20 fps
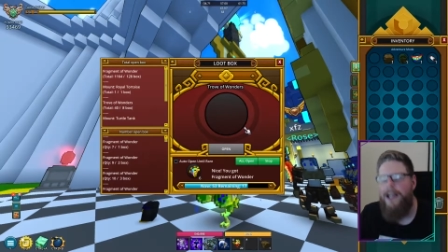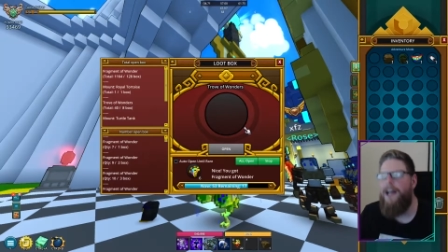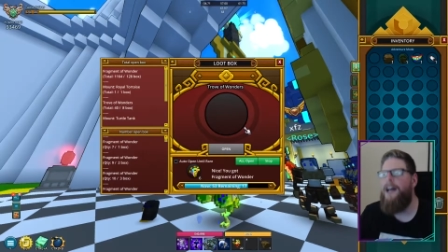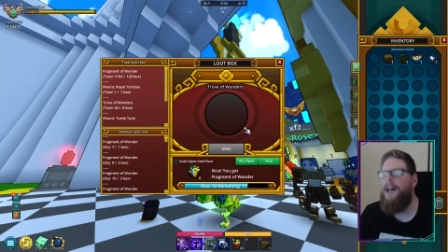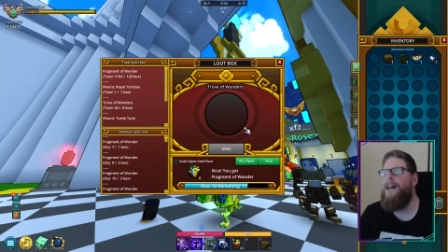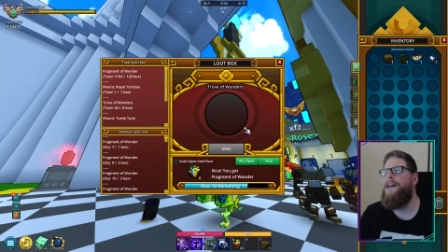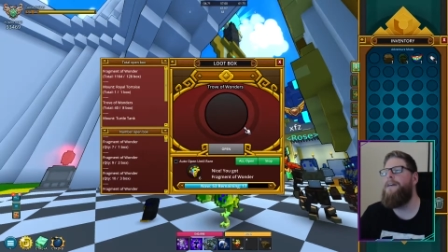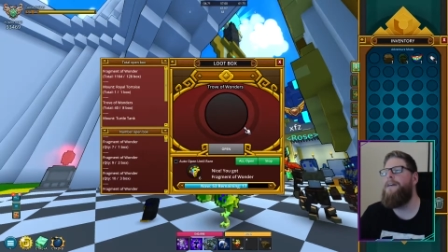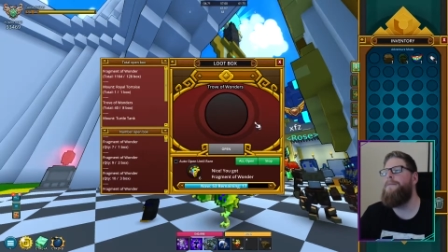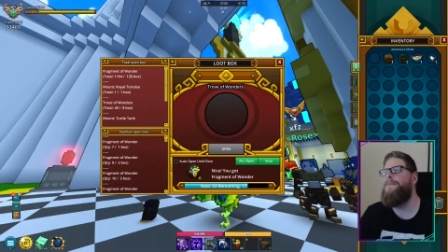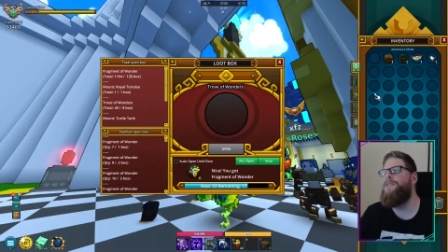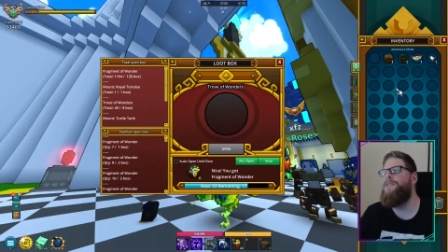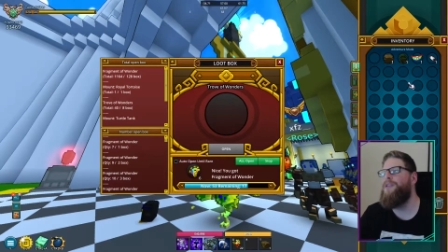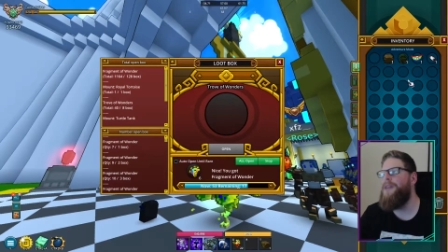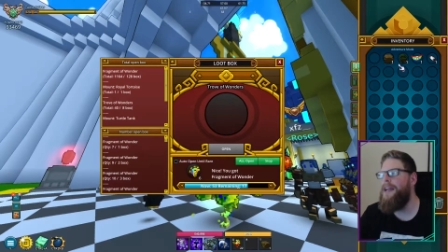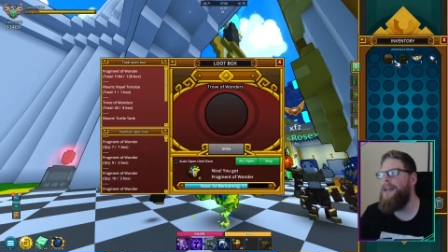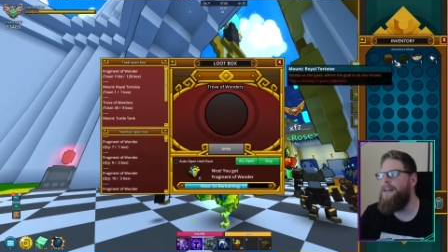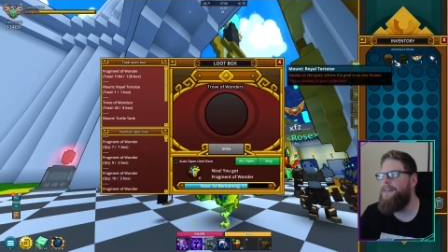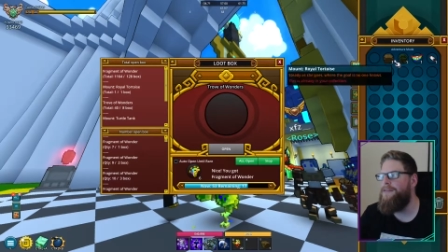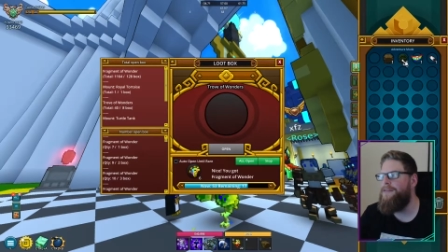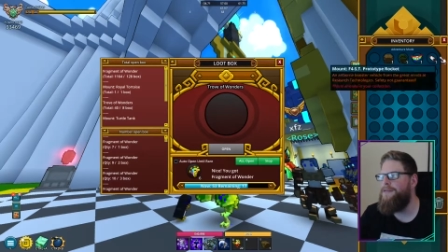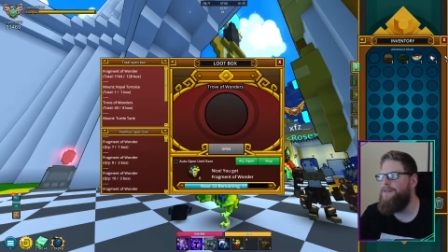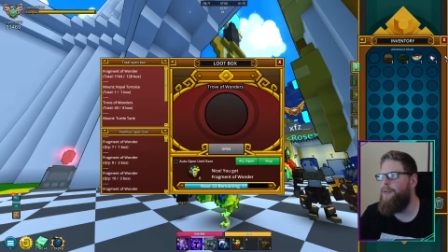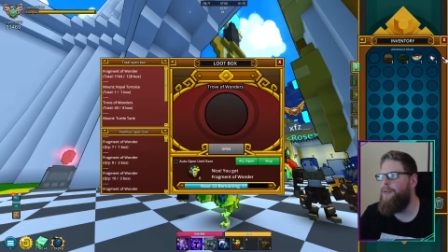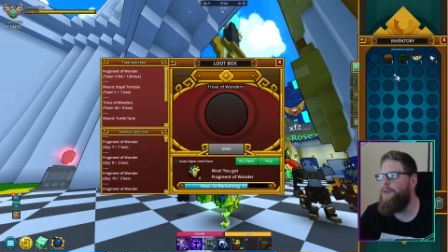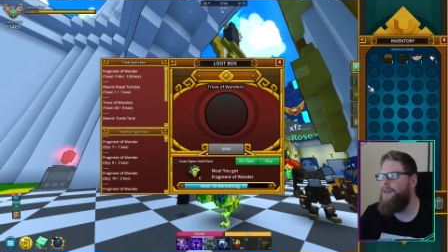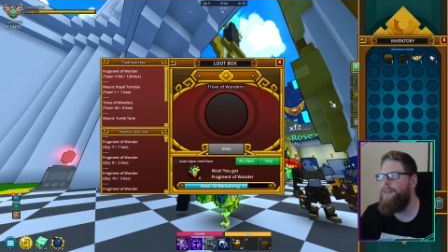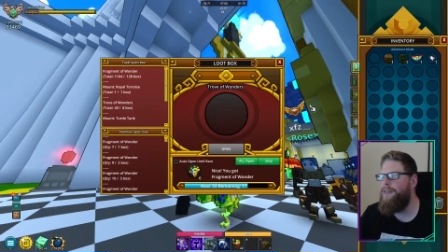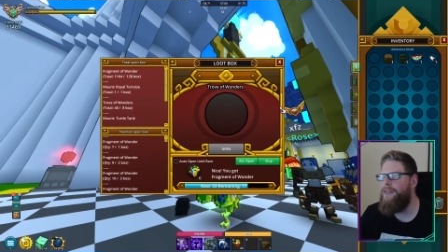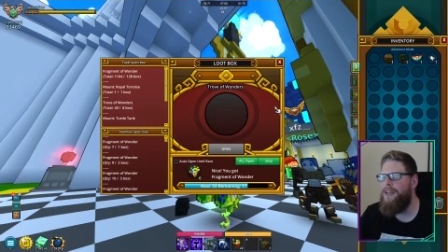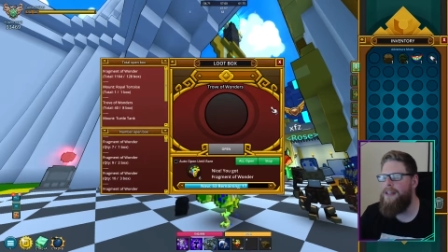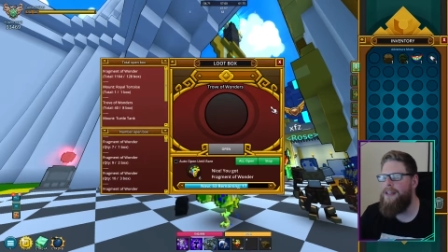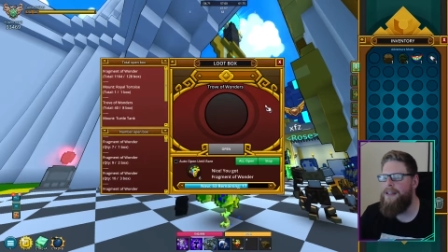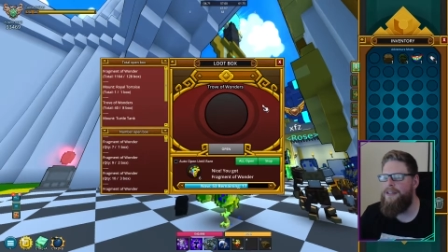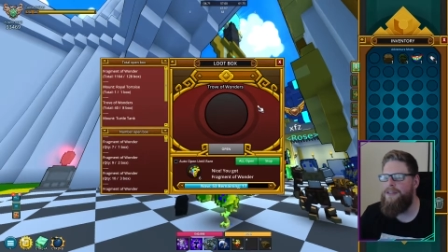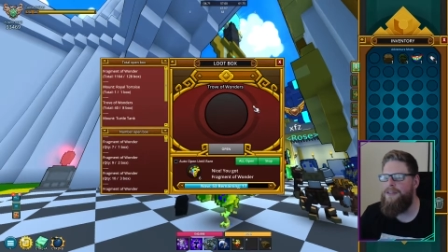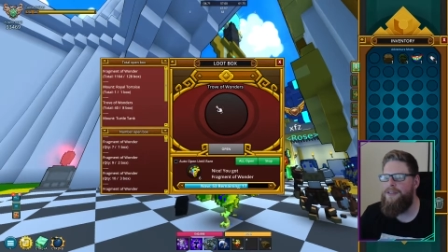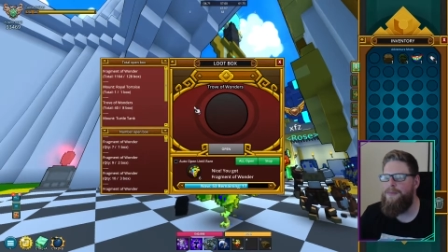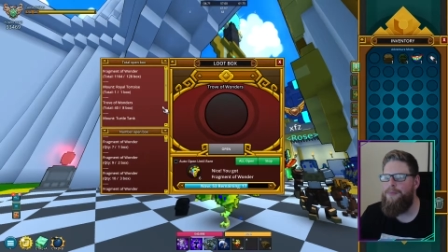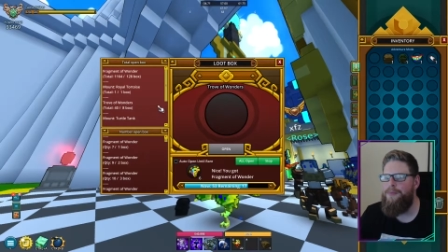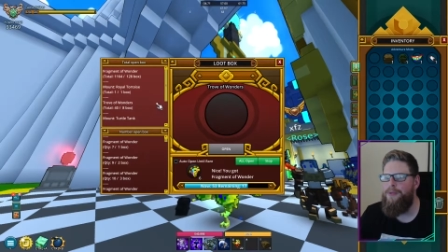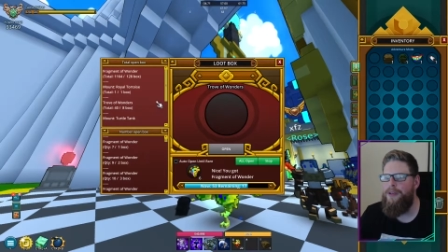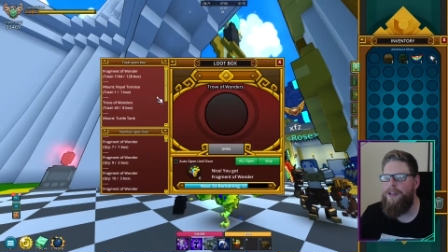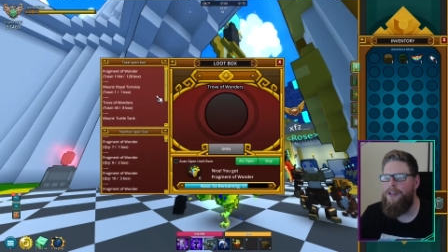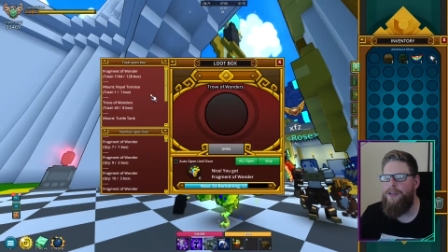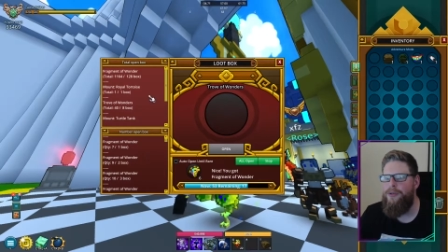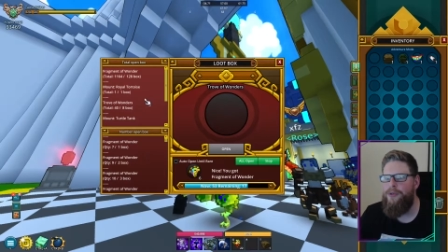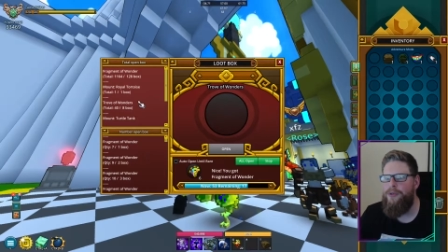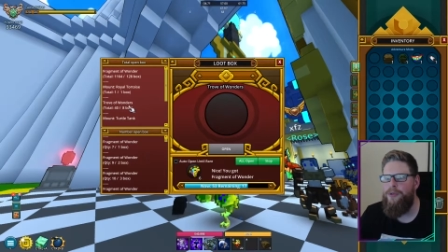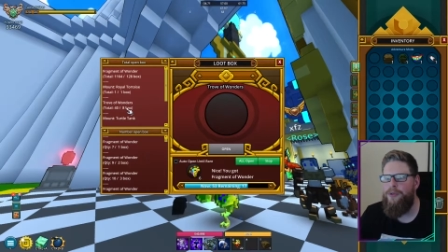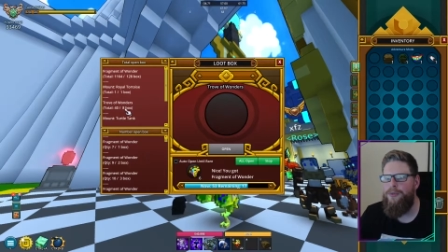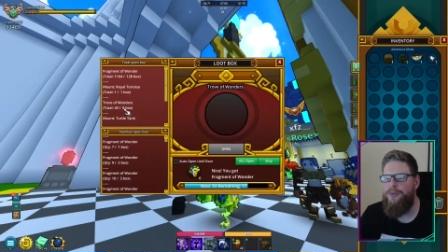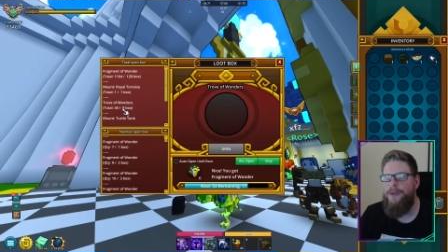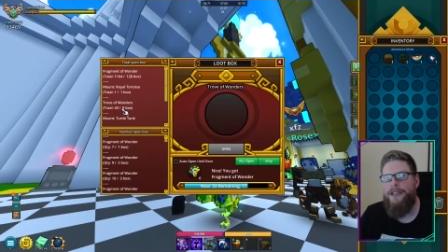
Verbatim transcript: So yeah, 4 things, pretty cool.